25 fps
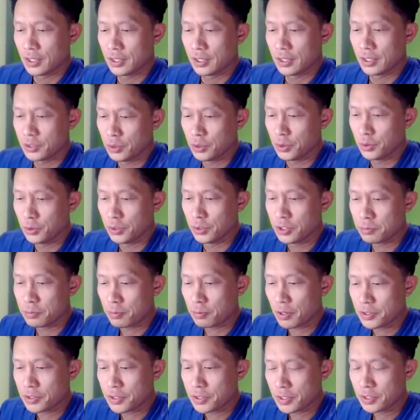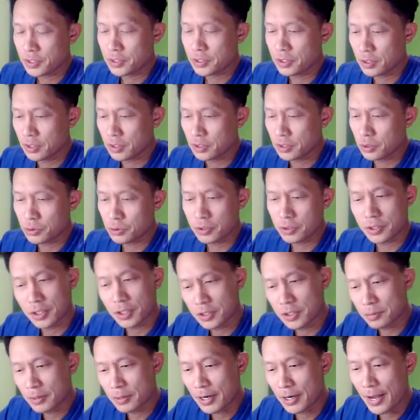So this process usually takes
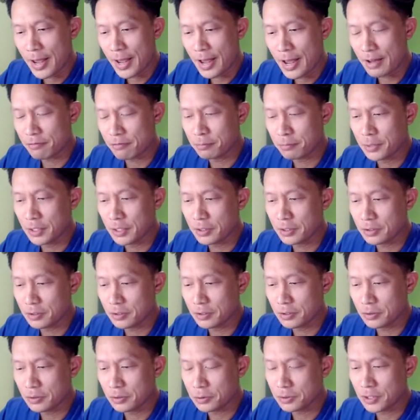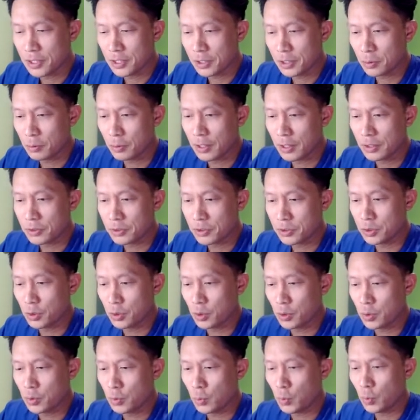about a half-minute. It'll take a while.
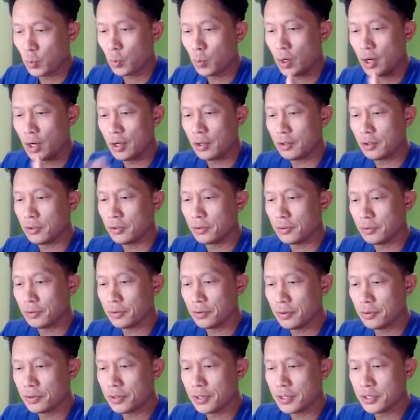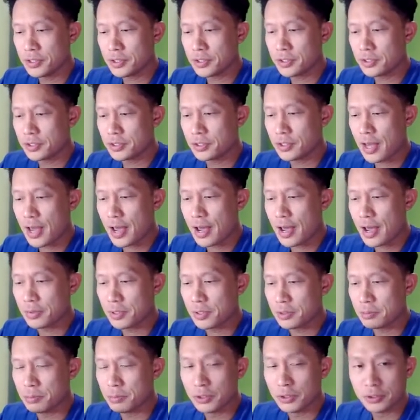So while this app is
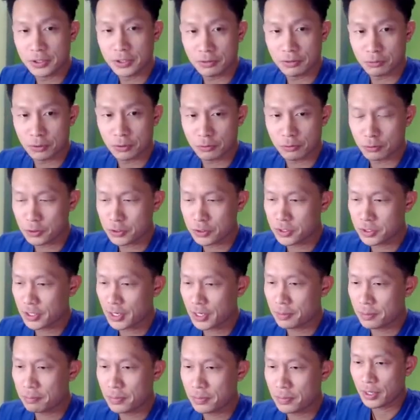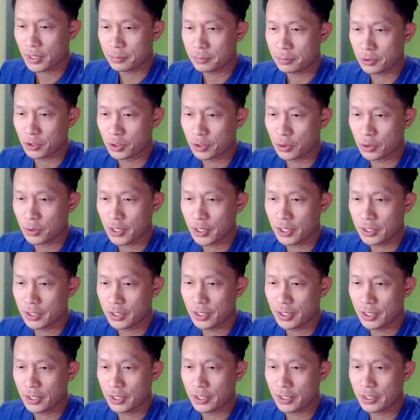building for the first time, going to go ahead
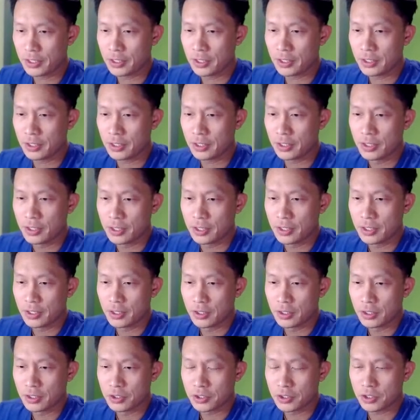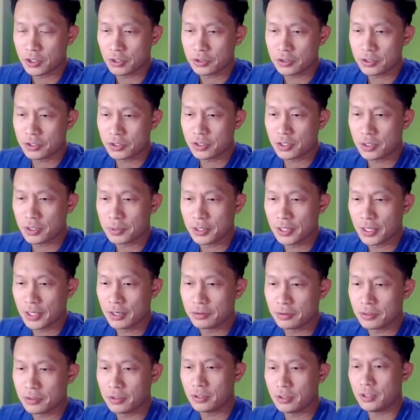and start stubbing out
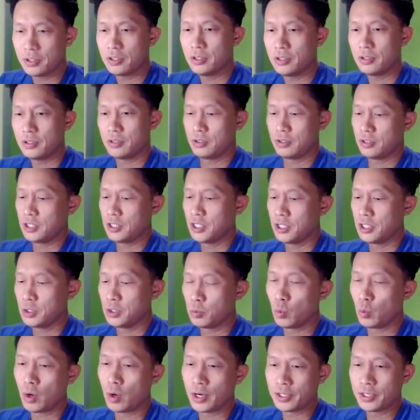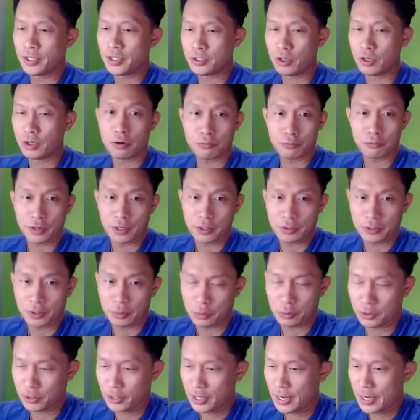the one Dart file that we're
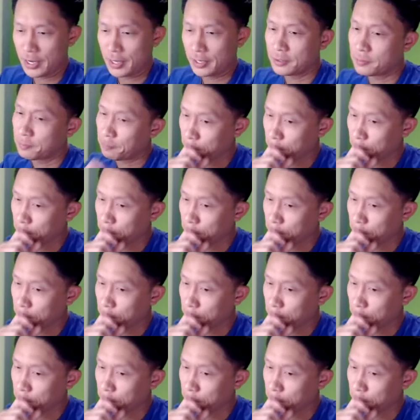going to add.